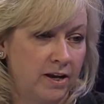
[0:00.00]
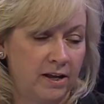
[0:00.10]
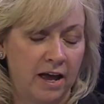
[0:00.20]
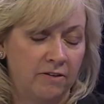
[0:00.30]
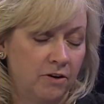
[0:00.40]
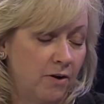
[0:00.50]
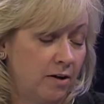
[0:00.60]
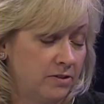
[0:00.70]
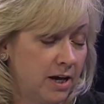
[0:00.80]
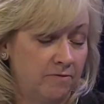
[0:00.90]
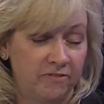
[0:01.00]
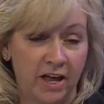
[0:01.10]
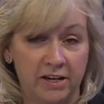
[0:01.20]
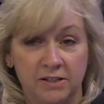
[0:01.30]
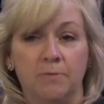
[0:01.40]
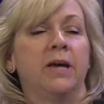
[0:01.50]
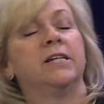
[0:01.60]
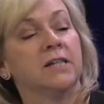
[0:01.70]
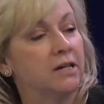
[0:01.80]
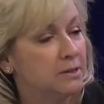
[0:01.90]
and i don't know how time flies the way it
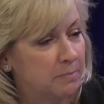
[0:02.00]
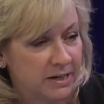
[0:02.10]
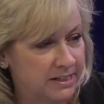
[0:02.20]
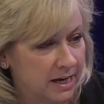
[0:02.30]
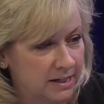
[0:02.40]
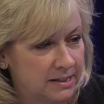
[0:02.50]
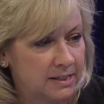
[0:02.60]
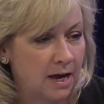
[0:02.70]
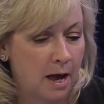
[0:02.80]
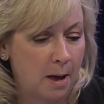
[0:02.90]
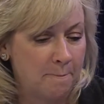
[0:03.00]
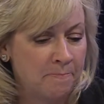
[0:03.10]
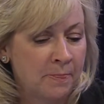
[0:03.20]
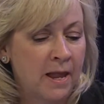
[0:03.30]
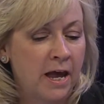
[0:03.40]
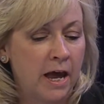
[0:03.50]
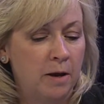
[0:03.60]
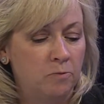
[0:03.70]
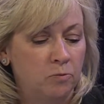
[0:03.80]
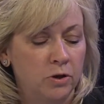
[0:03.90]
does but it does um,
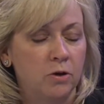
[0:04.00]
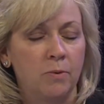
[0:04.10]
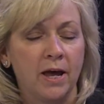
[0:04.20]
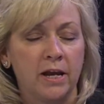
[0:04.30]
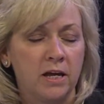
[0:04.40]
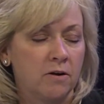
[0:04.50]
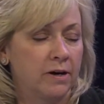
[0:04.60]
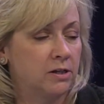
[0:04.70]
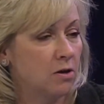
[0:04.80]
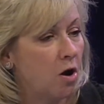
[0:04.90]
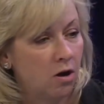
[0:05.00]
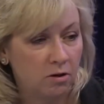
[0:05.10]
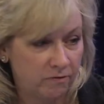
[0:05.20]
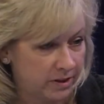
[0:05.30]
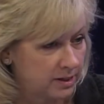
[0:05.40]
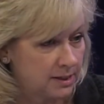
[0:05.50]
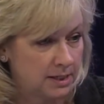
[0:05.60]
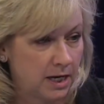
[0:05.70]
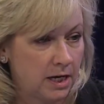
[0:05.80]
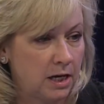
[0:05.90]
and you know we had hearings all over the
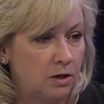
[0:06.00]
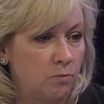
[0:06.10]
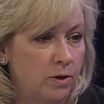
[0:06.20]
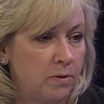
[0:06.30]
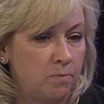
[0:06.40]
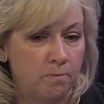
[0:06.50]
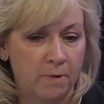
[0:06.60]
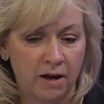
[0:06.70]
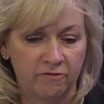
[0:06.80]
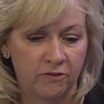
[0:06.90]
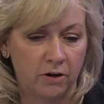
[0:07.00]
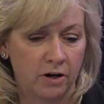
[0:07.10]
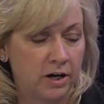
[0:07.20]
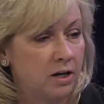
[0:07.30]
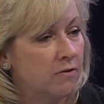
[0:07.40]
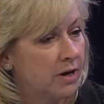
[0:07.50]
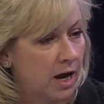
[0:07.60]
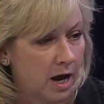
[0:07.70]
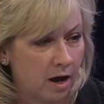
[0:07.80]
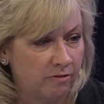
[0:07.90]
state we met for a year and a
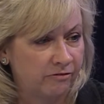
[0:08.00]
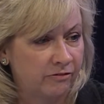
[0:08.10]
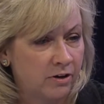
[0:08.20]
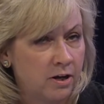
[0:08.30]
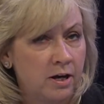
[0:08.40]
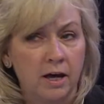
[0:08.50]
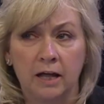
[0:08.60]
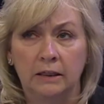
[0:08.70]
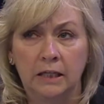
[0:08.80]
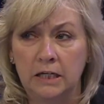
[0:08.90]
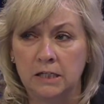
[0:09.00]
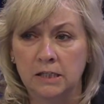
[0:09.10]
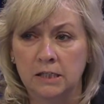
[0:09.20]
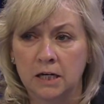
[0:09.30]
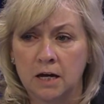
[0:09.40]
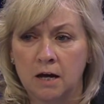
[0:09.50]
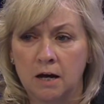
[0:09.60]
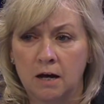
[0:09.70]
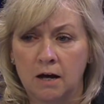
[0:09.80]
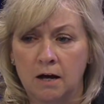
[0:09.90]
half at least
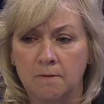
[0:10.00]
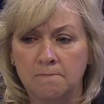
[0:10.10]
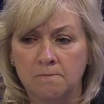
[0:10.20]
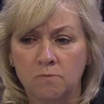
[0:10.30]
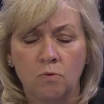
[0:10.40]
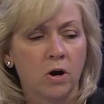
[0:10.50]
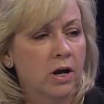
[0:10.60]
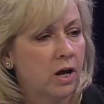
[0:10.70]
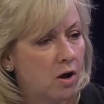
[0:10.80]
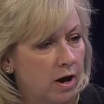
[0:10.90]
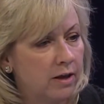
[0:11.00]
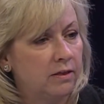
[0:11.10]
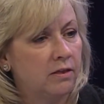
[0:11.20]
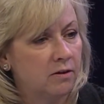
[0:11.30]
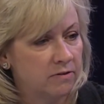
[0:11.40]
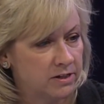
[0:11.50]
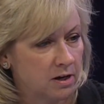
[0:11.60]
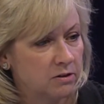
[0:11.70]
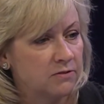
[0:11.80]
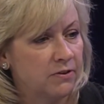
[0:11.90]
um, working on the
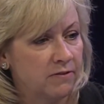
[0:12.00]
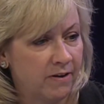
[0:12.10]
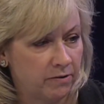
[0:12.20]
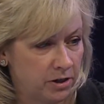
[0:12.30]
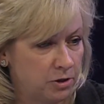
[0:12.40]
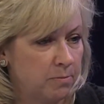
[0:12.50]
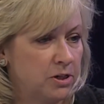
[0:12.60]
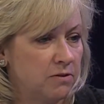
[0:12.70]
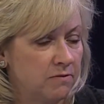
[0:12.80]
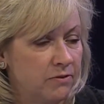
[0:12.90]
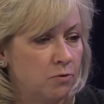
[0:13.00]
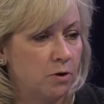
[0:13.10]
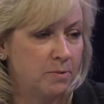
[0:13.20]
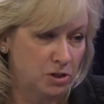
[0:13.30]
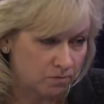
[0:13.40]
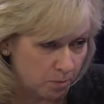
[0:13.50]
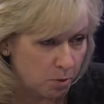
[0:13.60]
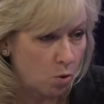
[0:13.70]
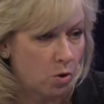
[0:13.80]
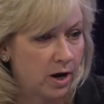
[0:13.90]
results for the Foundation Budget Review Commission
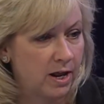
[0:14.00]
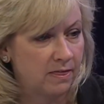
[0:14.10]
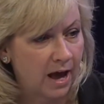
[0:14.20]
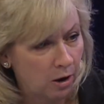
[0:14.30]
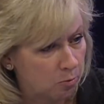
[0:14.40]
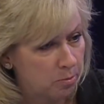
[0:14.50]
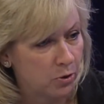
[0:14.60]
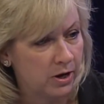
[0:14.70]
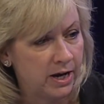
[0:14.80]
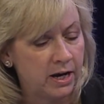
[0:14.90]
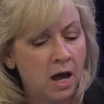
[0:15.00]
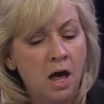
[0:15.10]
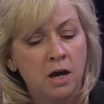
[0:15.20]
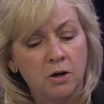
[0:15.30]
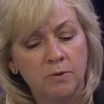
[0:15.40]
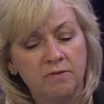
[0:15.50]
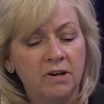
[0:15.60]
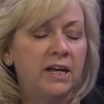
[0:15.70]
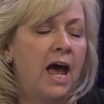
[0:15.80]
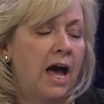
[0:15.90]
report and the output. And, you know, we
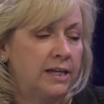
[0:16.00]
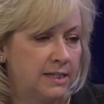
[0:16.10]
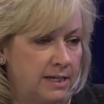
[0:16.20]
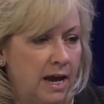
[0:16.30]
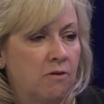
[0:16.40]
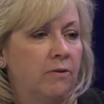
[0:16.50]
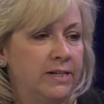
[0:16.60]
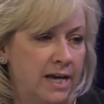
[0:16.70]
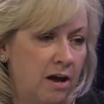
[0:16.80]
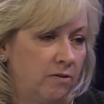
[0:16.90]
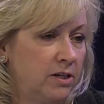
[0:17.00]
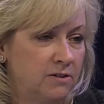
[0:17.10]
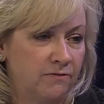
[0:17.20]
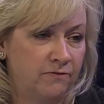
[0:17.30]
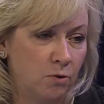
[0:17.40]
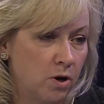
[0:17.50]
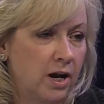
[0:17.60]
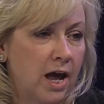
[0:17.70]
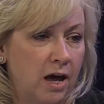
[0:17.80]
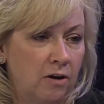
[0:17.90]
really had to narrow it down into four
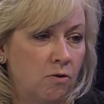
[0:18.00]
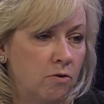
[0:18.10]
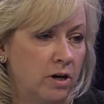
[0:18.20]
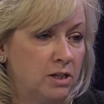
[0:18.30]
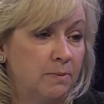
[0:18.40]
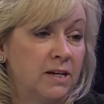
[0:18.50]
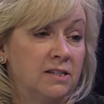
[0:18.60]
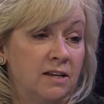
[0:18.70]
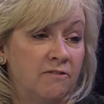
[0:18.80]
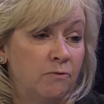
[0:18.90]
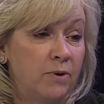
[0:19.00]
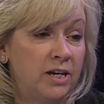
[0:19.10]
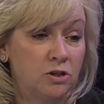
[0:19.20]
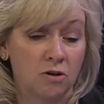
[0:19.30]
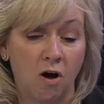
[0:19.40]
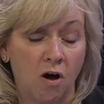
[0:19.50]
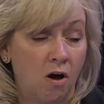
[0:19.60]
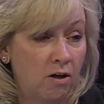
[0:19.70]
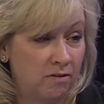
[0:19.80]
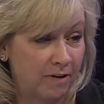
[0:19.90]
categories because if we took
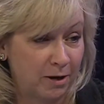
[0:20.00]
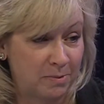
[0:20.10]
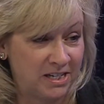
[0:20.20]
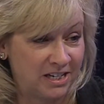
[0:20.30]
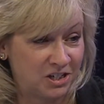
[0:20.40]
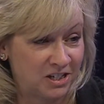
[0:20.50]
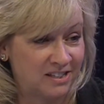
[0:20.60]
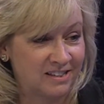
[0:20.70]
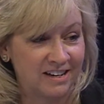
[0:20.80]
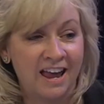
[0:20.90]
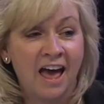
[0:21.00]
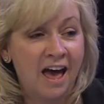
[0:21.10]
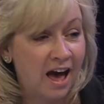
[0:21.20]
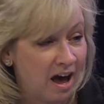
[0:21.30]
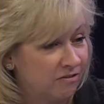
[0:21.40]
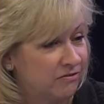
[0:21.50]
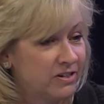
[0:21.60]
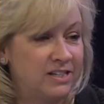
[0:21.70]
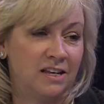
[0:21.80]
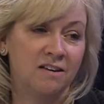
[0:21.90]
all the recommendations and mm. every
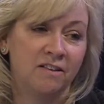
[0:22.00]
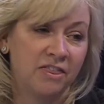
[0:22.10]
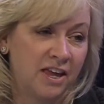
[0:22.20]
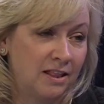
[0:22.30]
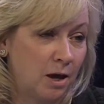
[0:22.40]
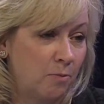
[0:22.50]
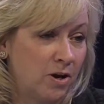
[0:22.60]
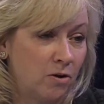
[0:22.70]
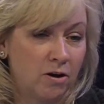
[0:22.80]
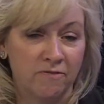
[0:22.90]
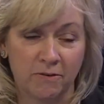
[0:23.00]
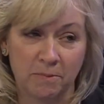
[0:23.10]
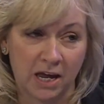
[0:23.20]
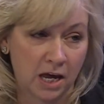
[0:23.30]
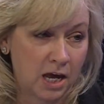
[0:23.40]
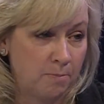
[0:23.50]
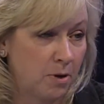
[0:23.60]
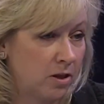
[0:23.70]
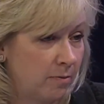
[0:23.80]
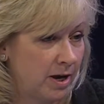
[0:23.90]
single thing that we heard from the Cape
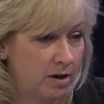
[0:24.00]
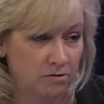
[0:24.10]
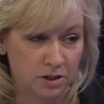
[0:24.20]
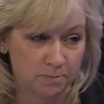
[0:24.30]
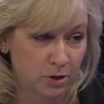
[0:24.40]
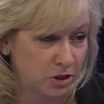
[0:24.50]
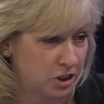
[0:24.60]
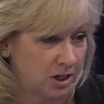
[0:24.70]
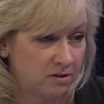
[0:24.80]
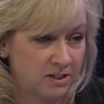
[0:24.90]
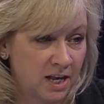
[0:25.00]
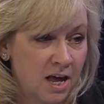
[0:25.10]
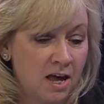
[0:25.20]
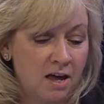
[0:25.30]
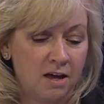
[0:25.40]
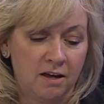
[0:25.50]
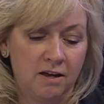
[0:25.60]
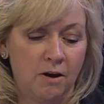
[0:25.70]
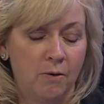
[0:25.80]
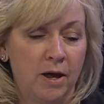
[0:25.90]
all the out to the Berkshires, you
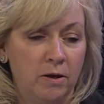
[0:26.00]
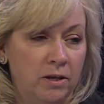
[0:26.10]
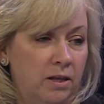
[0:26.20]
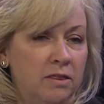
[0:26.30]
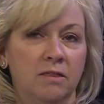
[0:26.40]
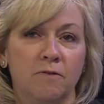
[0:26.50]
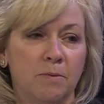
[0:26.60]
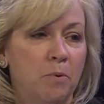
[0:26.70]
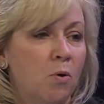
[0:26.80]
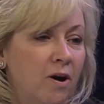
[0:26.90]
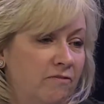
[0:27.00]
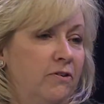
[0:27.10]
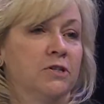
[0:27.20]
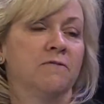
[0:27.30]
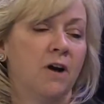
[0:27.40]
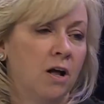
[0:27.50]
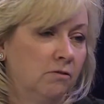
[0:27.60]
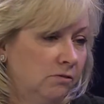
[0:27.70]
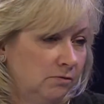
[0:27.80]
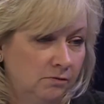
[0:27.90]
know, it, the report, first of
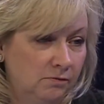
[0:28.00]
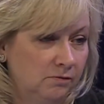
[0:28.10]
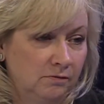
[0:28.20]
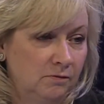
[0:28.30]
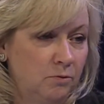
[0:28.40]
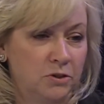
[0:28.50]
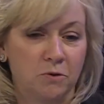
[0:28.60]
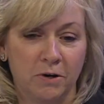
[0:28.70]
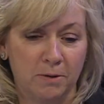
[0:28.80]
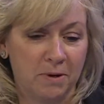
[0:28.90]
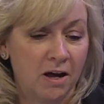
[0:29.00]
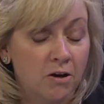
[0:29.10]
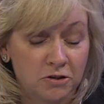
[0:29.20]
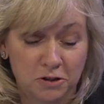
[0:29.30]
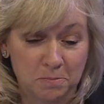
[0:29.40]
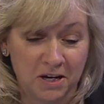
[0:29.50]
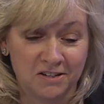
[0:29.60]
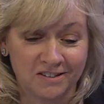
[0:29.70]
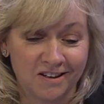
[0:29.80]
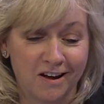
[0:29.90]
all, was going to be hundreds of
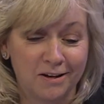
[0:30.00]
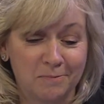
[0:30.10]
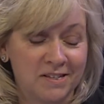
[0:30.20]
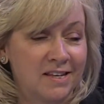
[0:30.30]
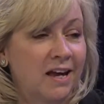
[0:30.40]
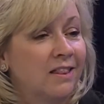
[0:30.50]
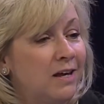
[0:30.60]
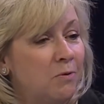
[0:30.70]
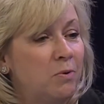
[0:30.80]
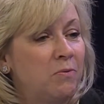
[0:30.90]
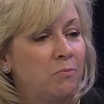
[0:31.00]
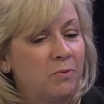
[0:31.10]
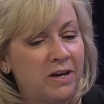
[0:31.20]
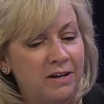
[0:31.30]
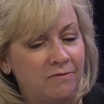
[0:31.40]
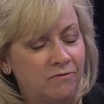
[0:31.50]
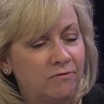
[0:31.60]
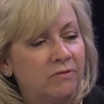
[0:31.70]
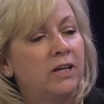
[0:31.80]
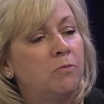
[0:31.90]
pages long, but secondly, we, we
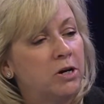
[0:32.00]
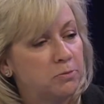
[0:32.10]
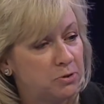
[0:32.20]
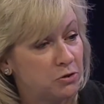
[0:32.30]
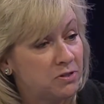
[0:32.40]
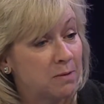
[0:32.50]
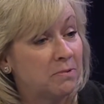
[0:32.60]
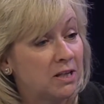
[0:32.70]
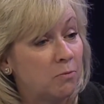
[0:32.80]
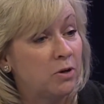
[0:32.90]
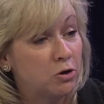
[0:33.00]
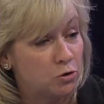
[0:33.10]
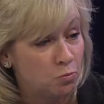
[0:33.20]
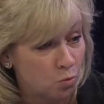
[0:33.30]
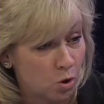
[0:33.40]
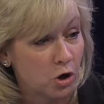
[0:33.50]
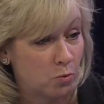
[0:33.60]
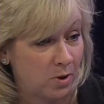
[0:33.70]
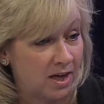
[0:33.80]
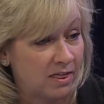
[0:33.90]
really wanted to produce something that we could work
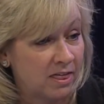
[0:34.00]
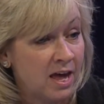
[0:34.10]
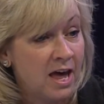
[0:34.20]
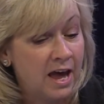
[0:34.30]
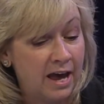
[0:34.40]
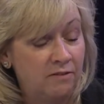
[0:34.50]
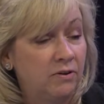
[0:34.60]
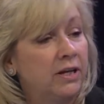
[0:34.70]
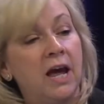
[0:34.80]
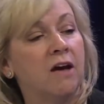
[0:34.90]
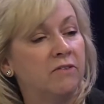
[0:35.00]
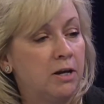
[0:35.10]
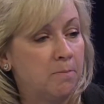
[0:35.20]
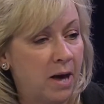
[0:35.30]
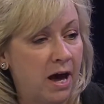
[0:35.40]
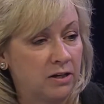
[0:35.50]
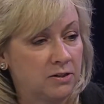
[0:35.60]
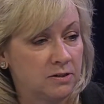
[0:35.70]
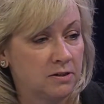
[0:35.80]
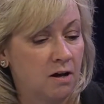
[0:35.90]
with right. and really have an
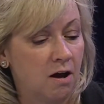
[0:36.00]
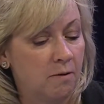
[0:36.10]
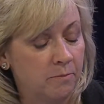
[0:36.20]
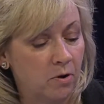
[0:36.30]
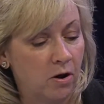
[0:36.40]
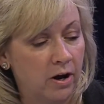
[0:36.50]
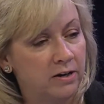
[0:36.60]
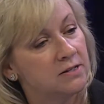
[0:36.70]
impact um, on.